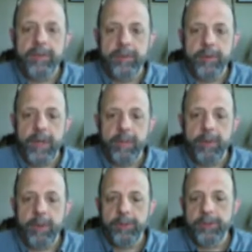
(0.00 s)
through that
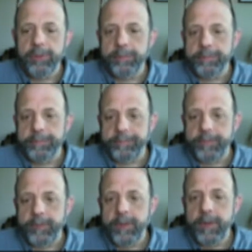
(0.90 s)
post.
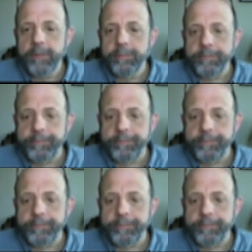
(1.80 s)
Okay.